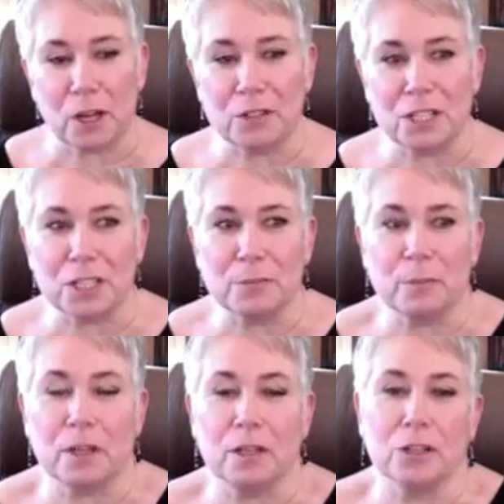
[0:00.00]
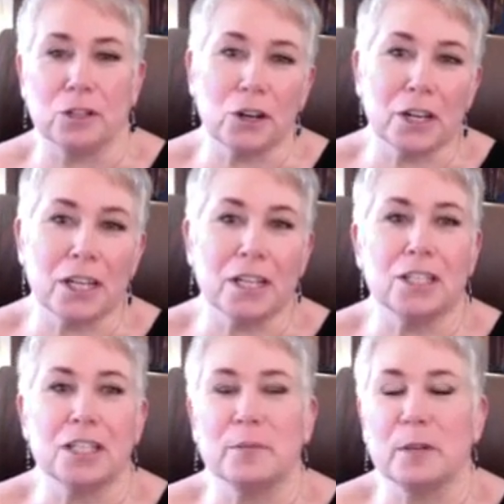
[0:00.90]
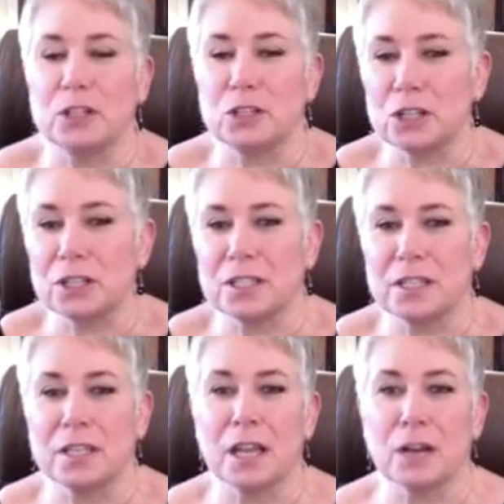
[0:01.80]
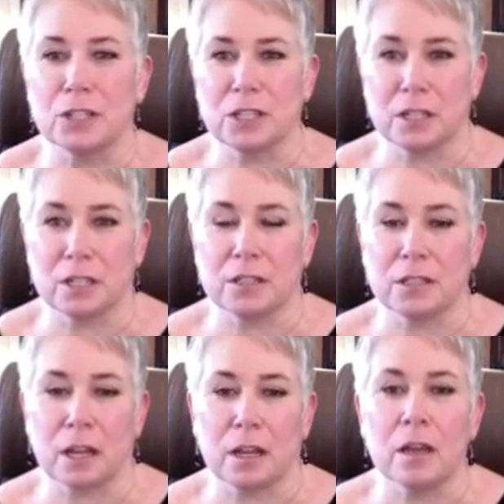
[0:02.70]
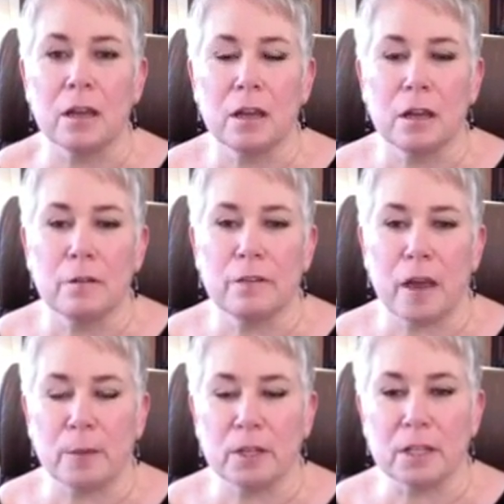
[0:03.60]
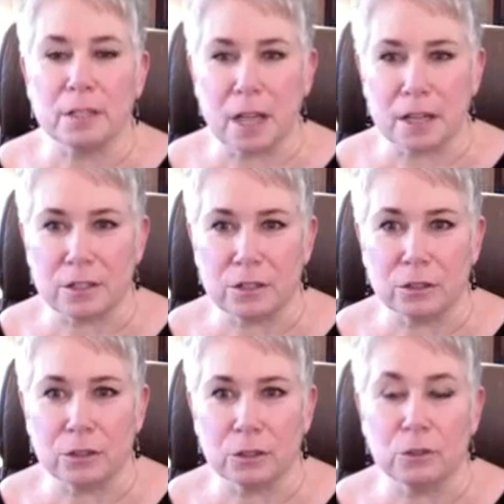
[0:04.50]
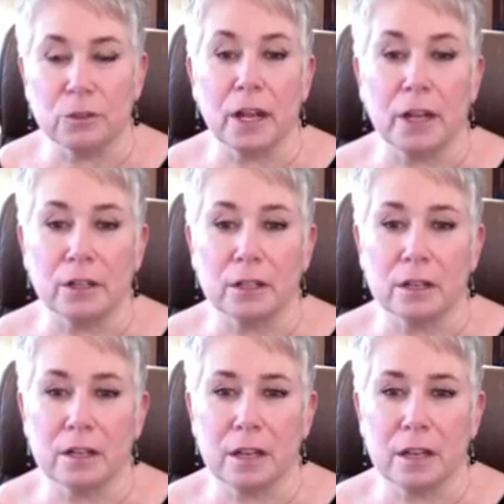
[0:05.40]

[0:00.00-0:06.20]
She's been an attorney and she's been a nurse and now she is a fabric and textile creator.